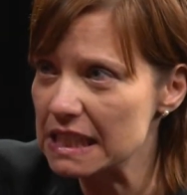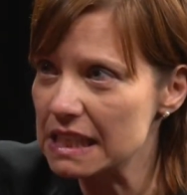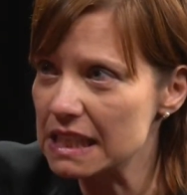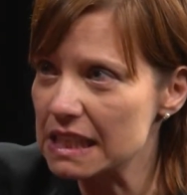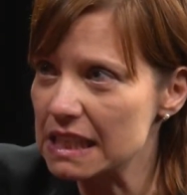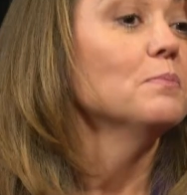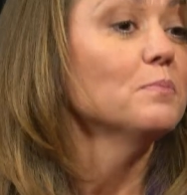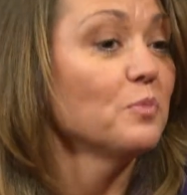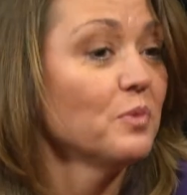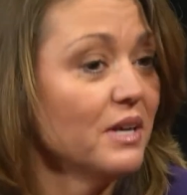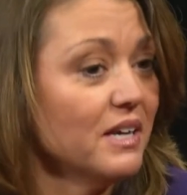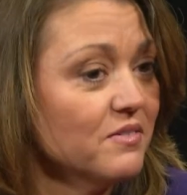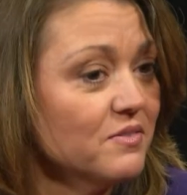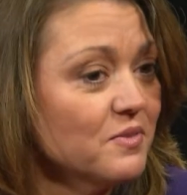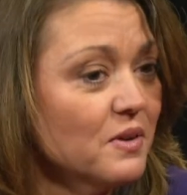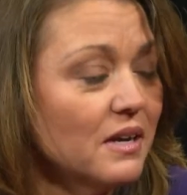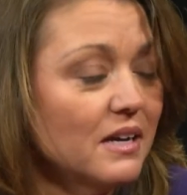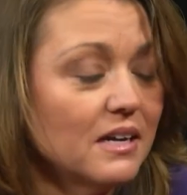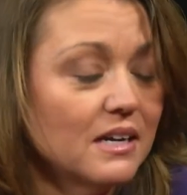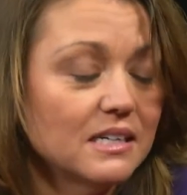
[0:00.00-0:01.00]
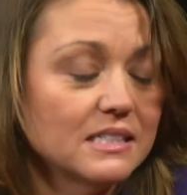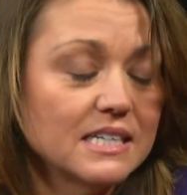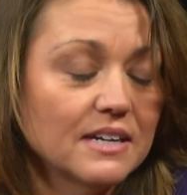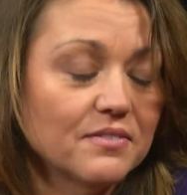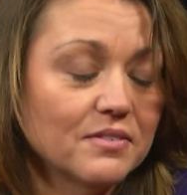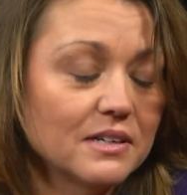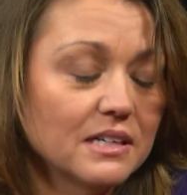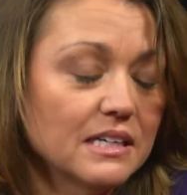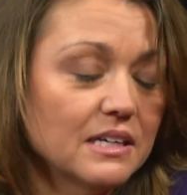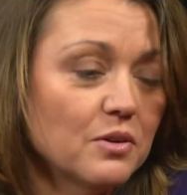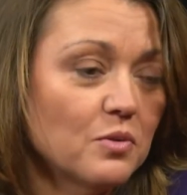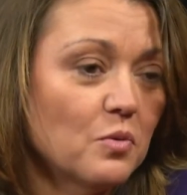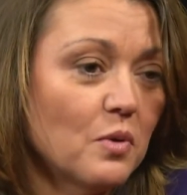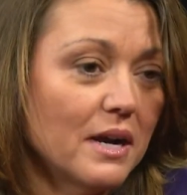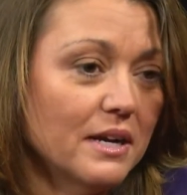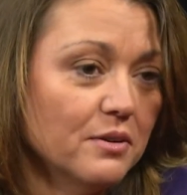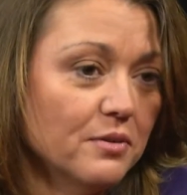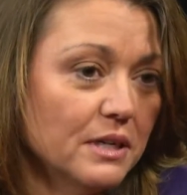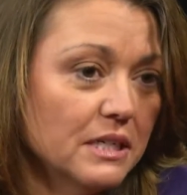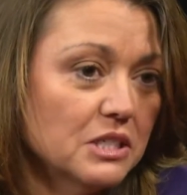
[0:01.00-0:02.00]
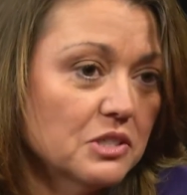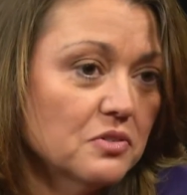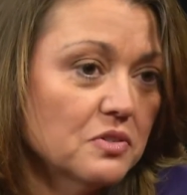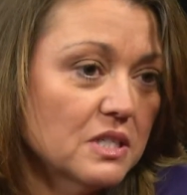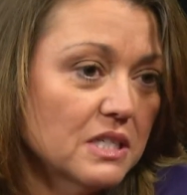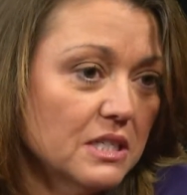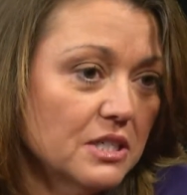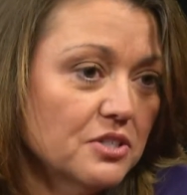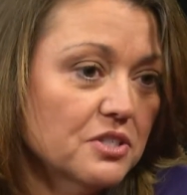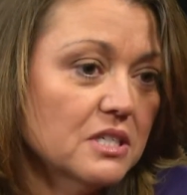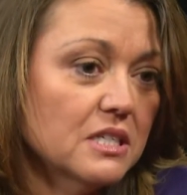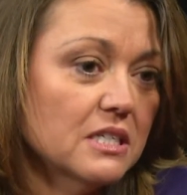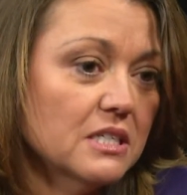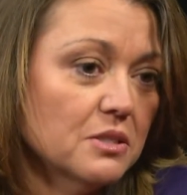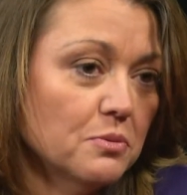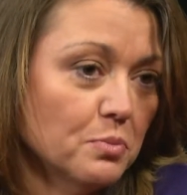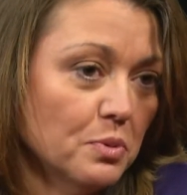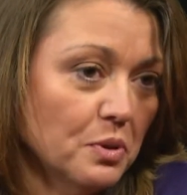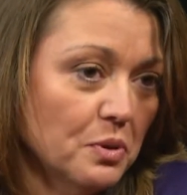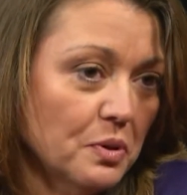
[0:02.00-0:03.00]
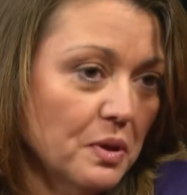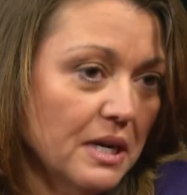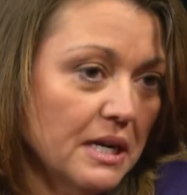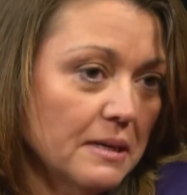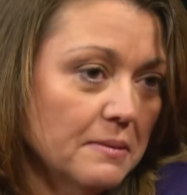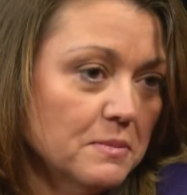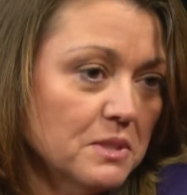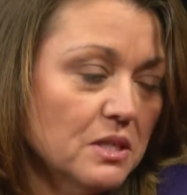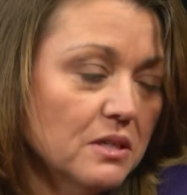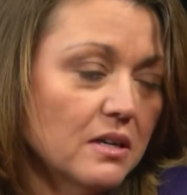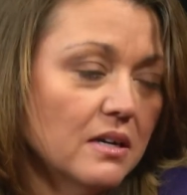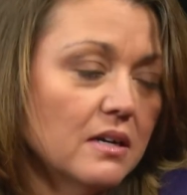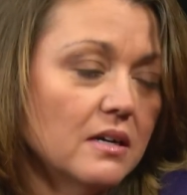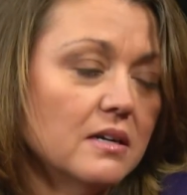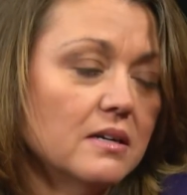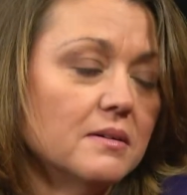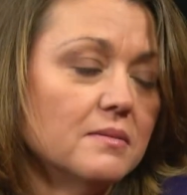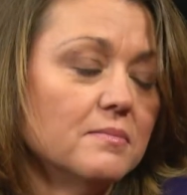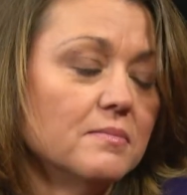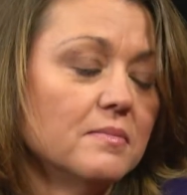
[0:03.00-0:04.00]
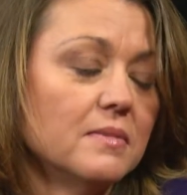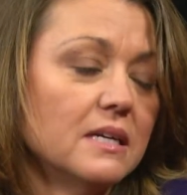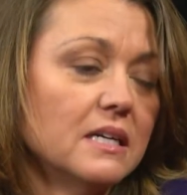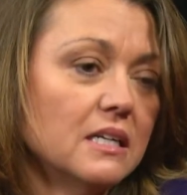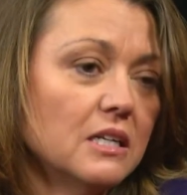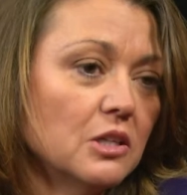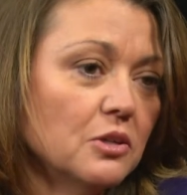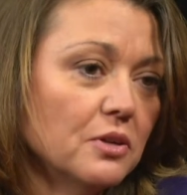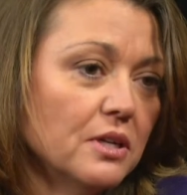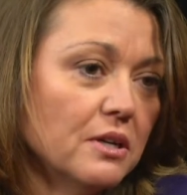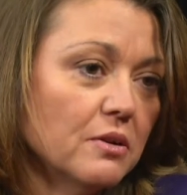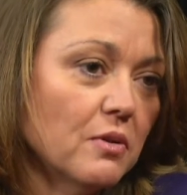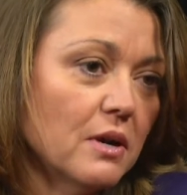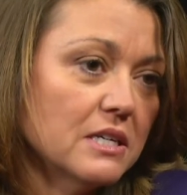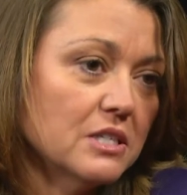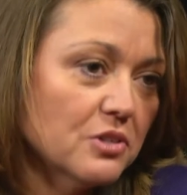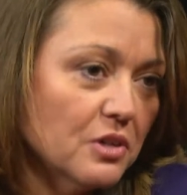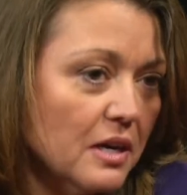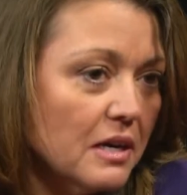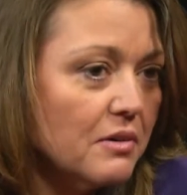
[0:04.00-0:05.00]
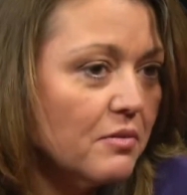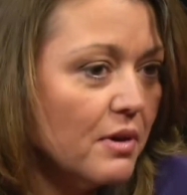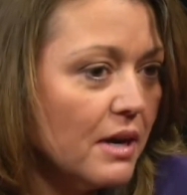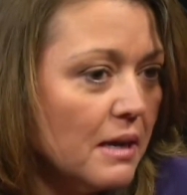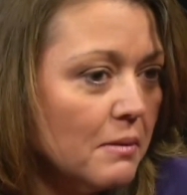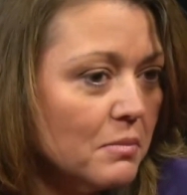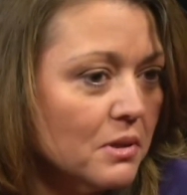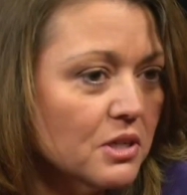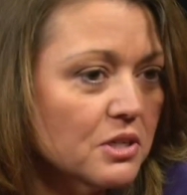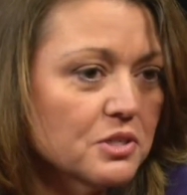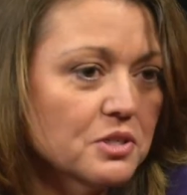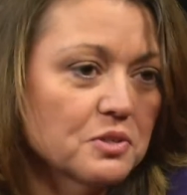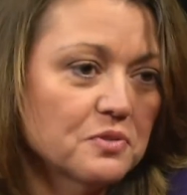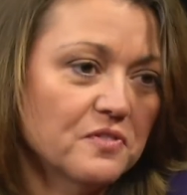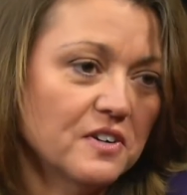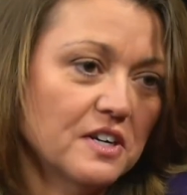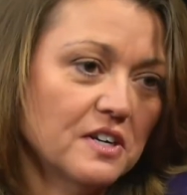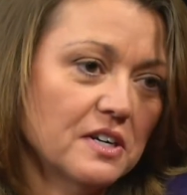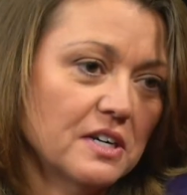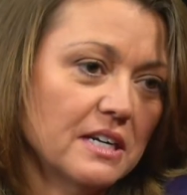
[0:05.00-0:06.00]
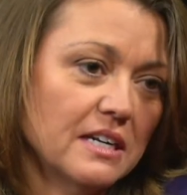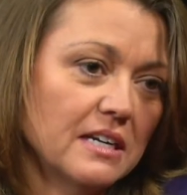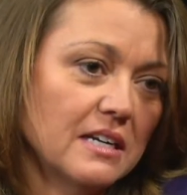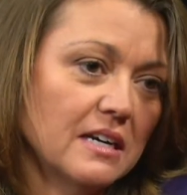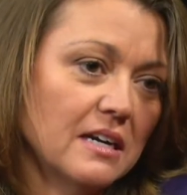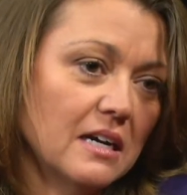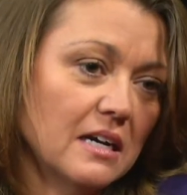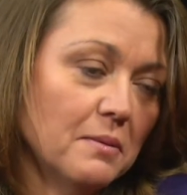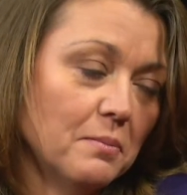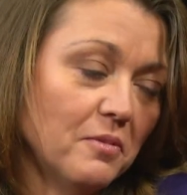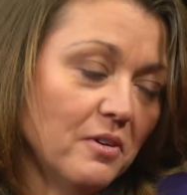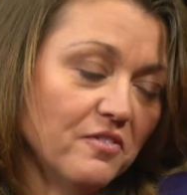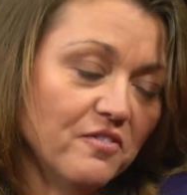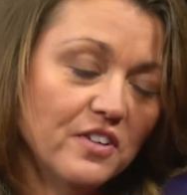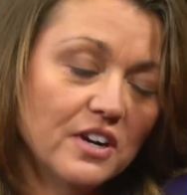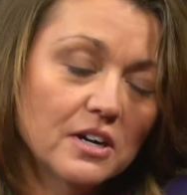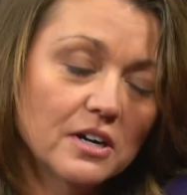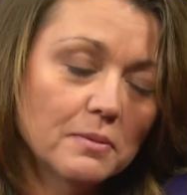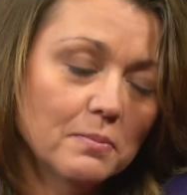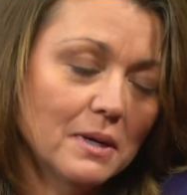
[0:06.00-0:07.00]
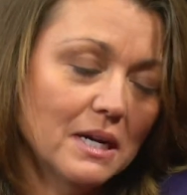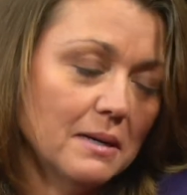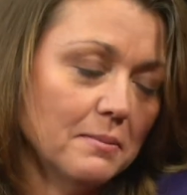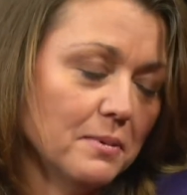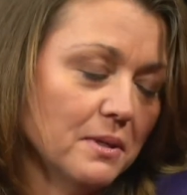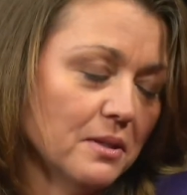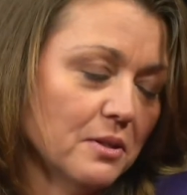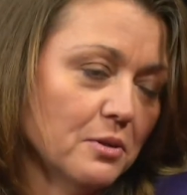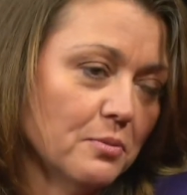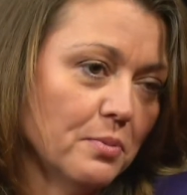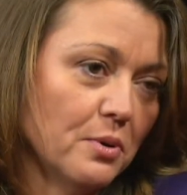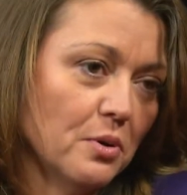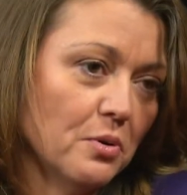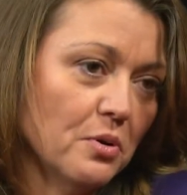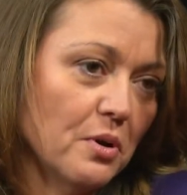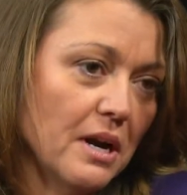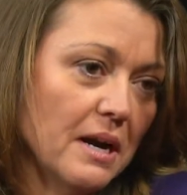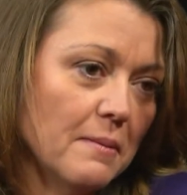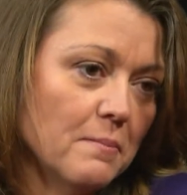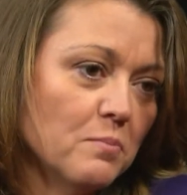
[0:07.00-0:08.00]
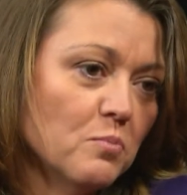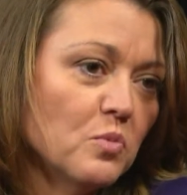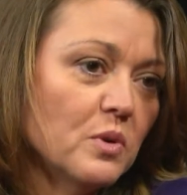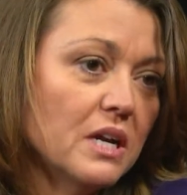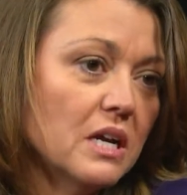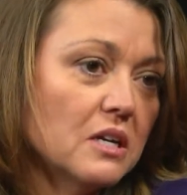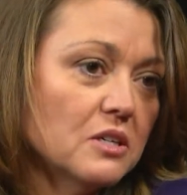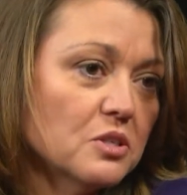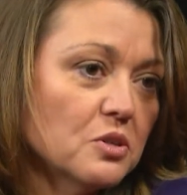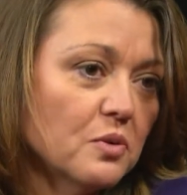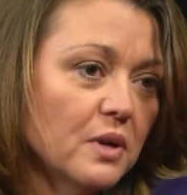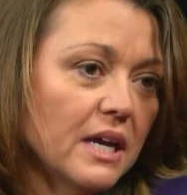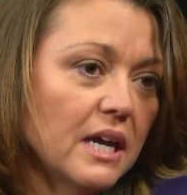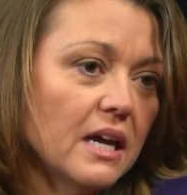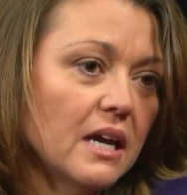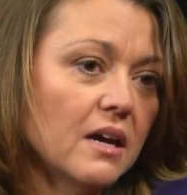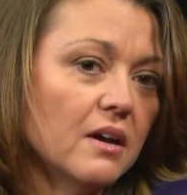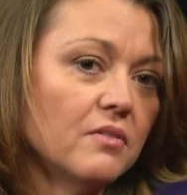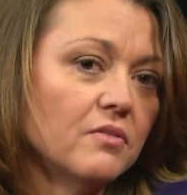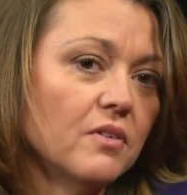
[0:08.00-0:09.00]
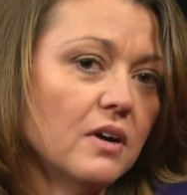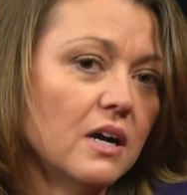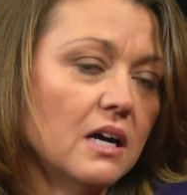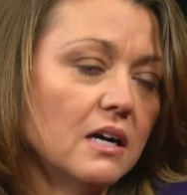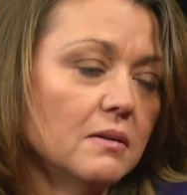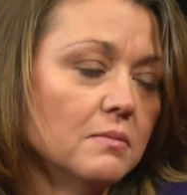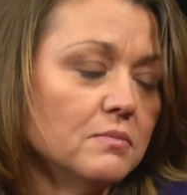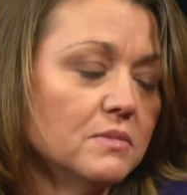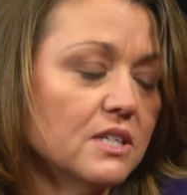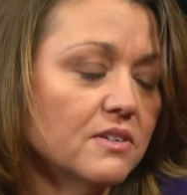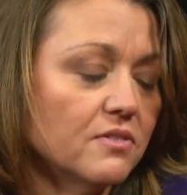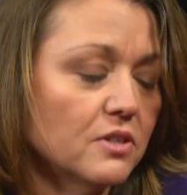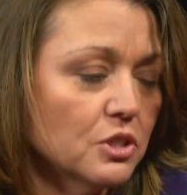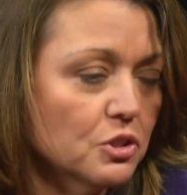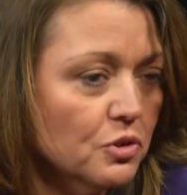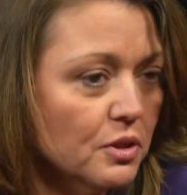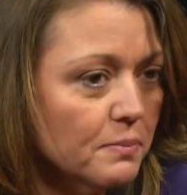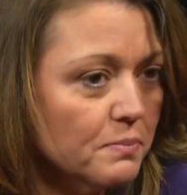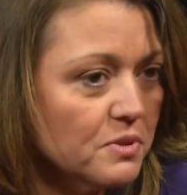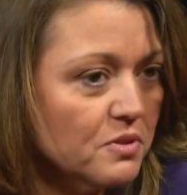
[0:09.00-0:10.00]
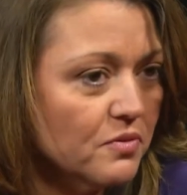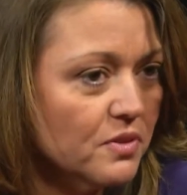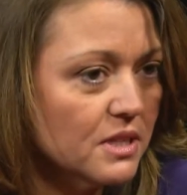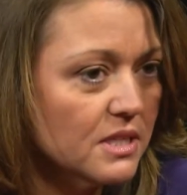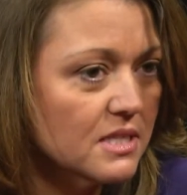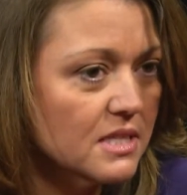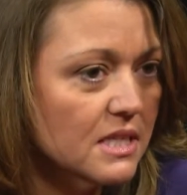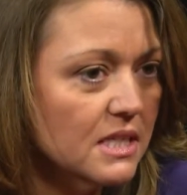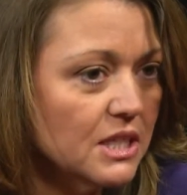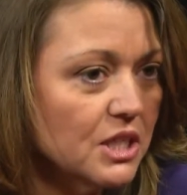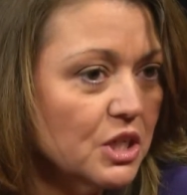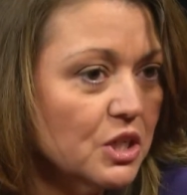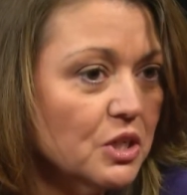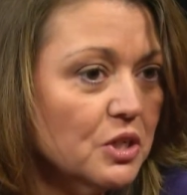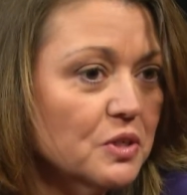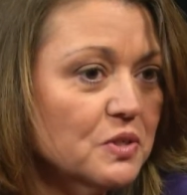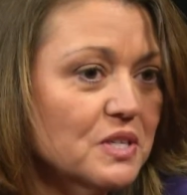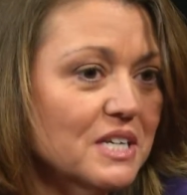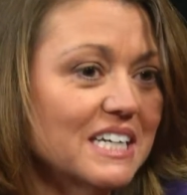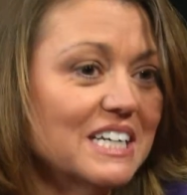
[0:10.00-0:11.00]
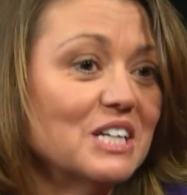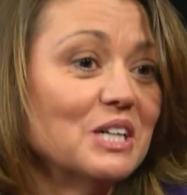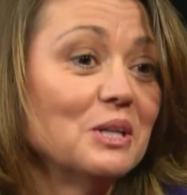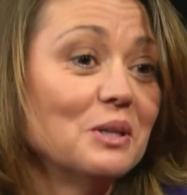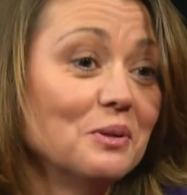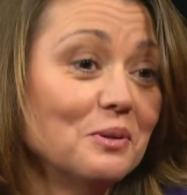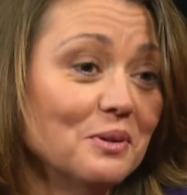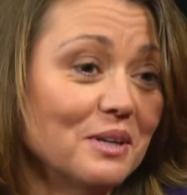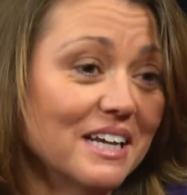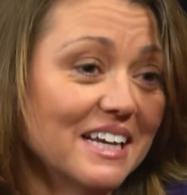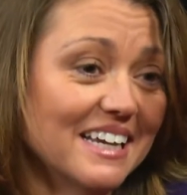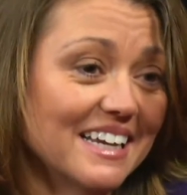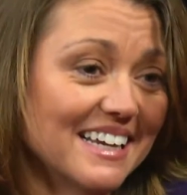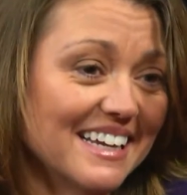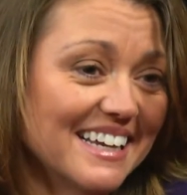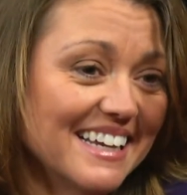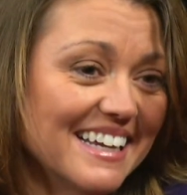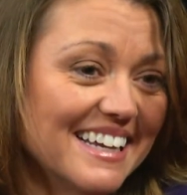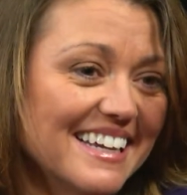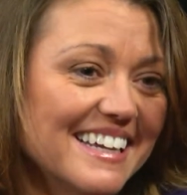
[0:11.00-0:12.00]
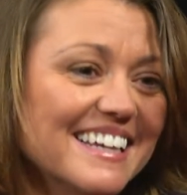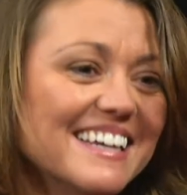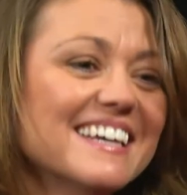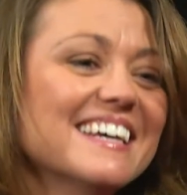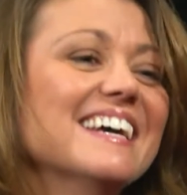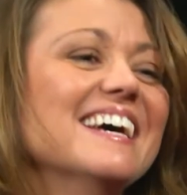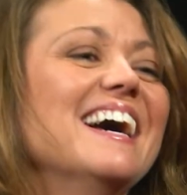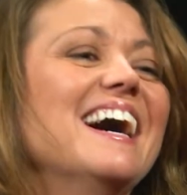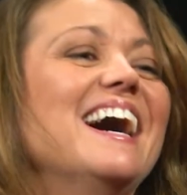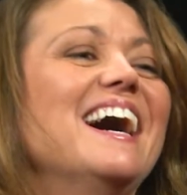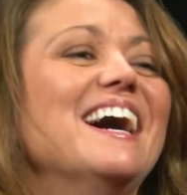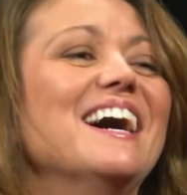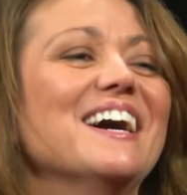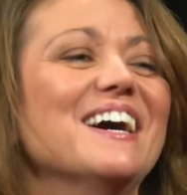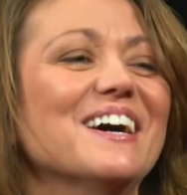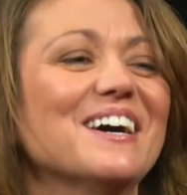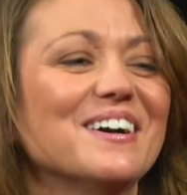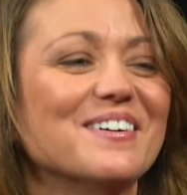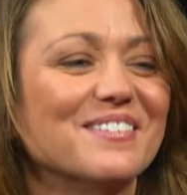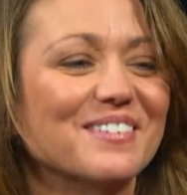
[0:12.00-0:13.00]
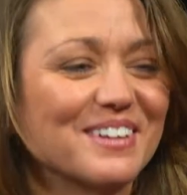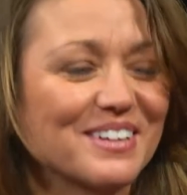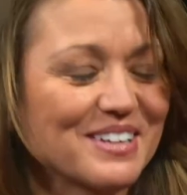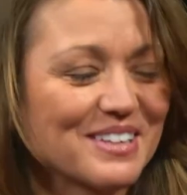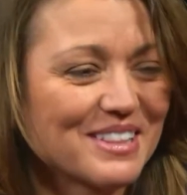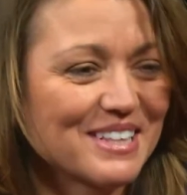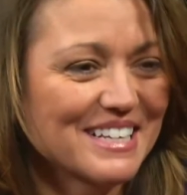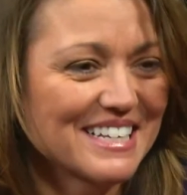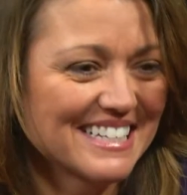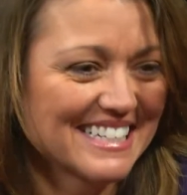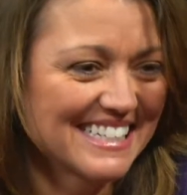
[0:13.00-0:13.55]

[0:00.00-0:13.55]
Yep. We have definitely a wide range of senior citizen programs, including Restaurant Ramblers is a very popular program. We also have different trips for the seniors, including Tiger